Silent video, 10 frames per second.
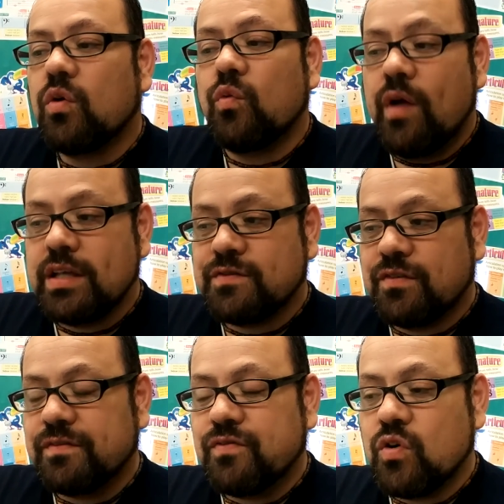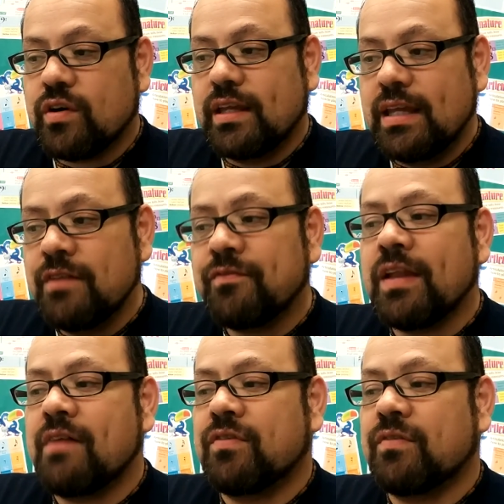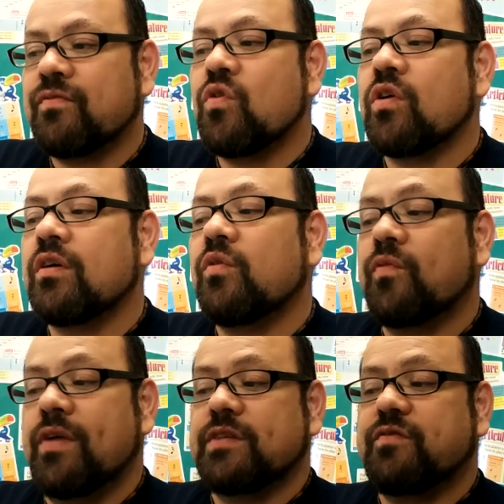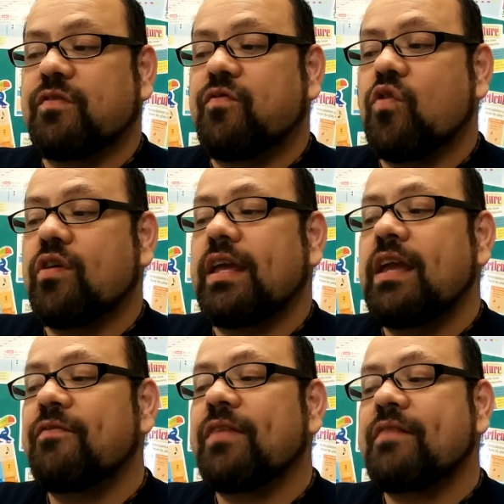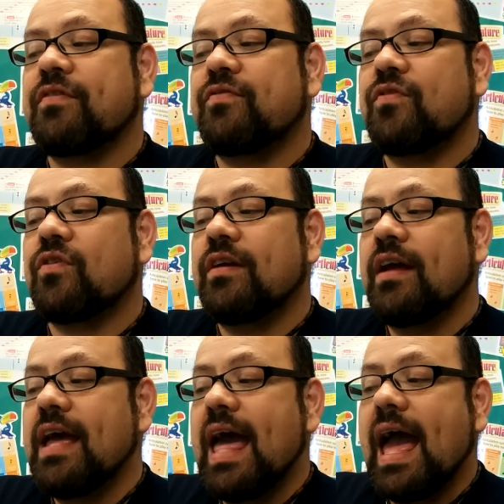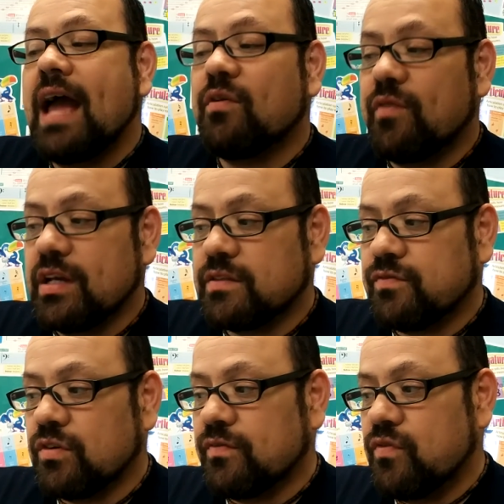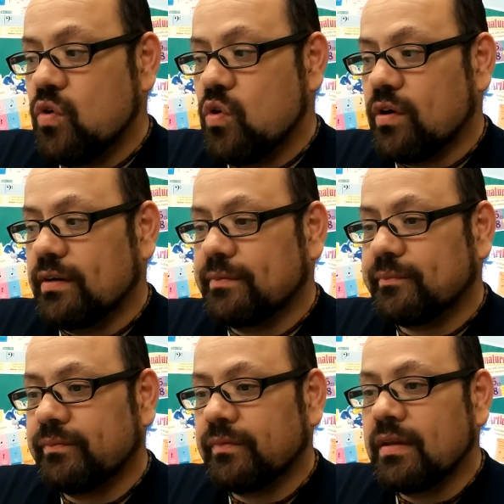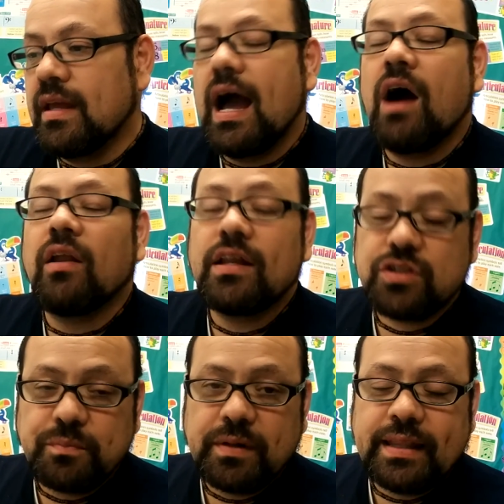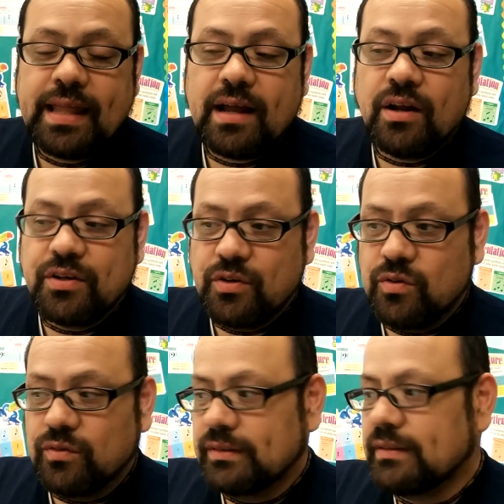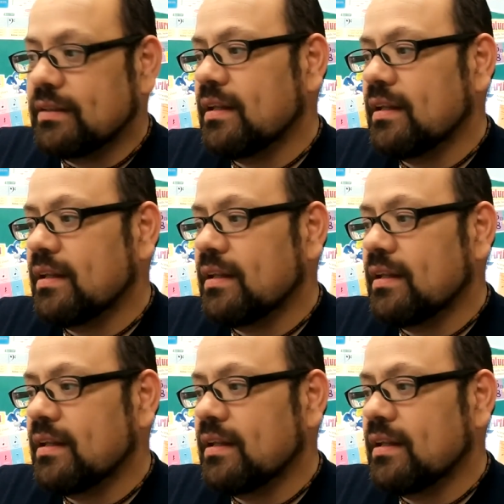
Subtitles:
rest for 4, E flat for 4, rest for 4, E flat for 4, and rest for 4. I'll let you play that on your own.